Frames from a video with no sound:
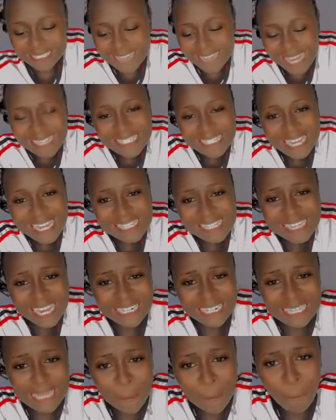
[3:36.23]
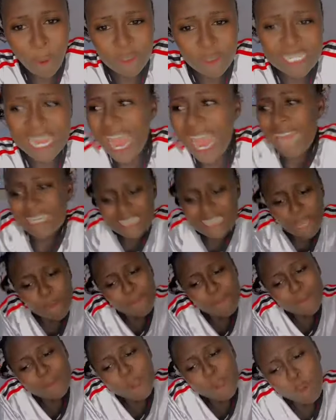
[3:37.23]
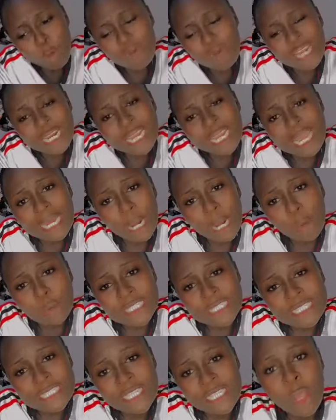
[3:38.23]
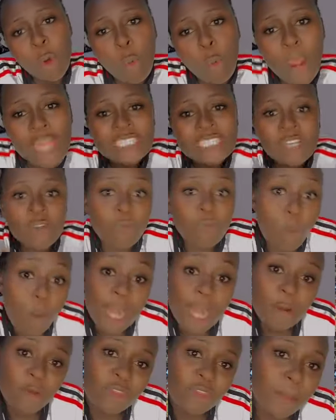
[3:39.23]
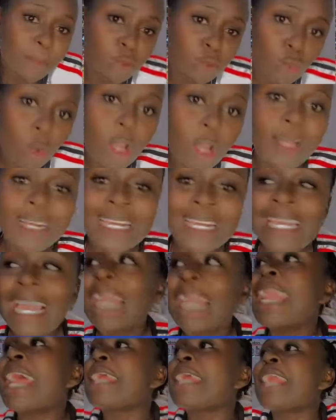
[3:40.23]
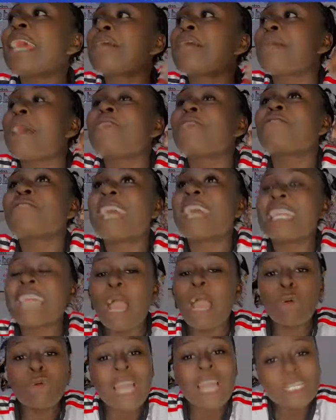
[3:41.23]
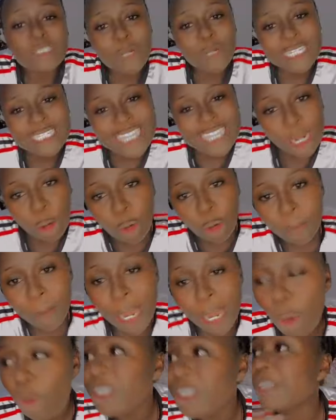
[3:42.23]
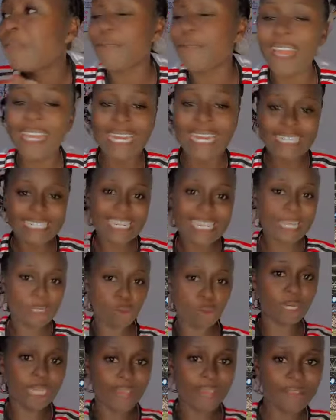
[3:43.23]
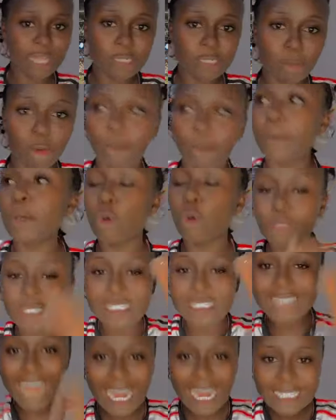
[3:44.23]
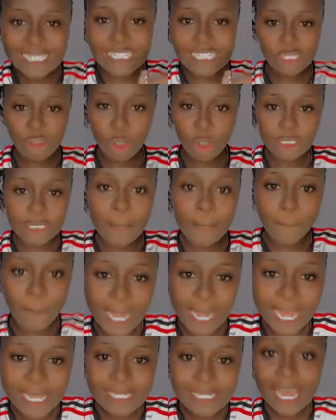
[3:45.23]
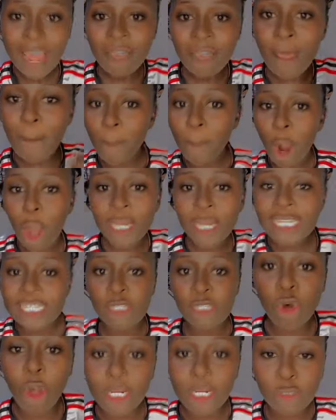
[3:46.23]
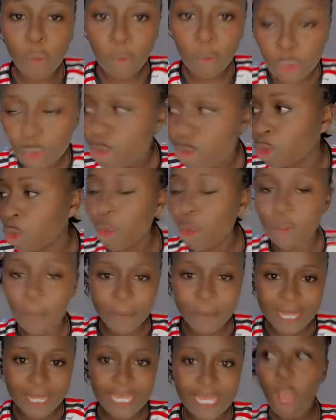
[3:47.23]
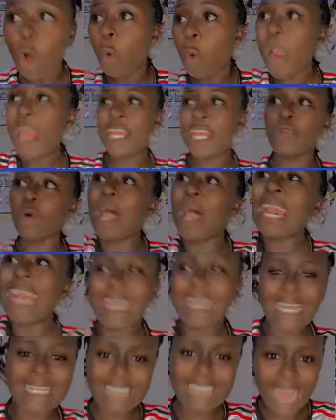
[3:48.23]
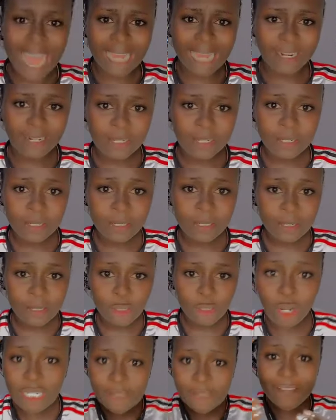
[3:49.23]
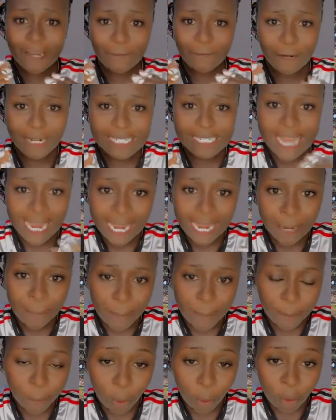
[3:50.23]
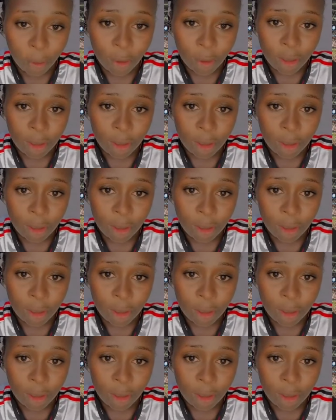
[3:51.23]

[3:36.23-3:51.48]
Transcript: just inside their box and they will be hovering around it waiting for one of them to clear like, like my friend i would actually take on my own defender trying to clear that ball because that is not the place the ball is going to should be when you are an attack not even for a second people